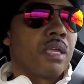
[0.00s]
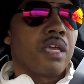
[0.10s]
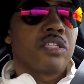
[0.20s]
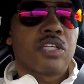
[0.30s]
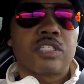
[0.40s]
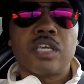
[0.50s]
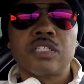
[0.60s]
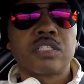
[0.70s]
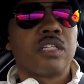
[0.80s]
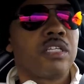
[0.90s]
and just
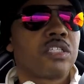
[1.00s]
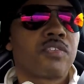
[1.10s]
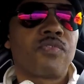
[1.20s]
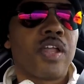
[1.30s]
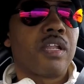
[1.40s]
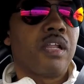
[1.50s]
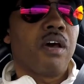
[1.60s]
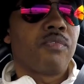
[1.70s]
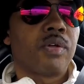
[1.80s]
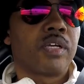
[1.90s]
instantly just fell in
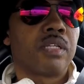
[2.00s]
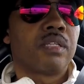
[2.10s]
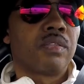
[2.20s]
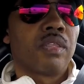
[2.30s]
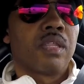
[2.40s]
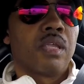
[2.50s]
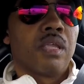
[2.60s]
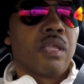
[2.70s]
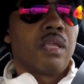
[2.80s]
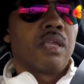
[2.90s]
love with it.
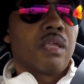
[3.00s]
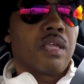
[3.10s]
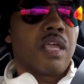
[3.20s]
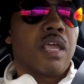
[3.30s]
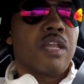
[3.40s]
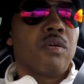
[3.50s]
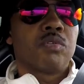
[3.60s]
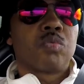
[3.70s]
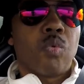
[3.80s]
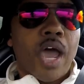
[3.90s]
And it
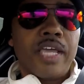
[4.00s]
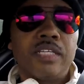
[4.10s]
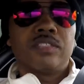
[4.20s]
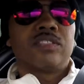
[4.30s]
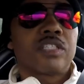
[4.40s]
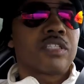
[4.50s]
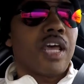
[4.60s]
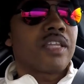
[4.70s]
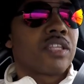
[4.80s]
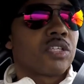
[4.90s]
was white, just
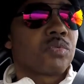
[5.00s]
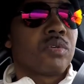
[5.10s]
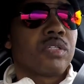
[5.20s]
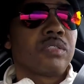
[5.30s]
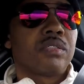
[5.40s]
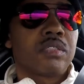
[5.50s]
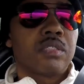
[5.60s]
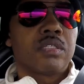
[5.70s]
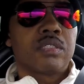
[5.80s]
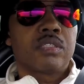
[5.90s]
like this one,
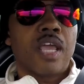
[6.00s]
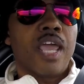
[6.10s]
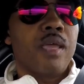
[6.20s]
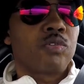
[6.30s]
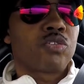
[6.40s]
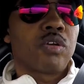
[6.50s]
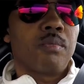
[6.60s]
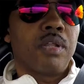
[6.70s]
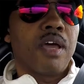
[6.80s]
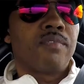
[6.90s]
same
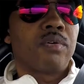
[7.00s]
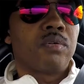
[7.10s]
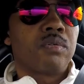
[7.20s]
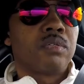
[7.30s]
trim level.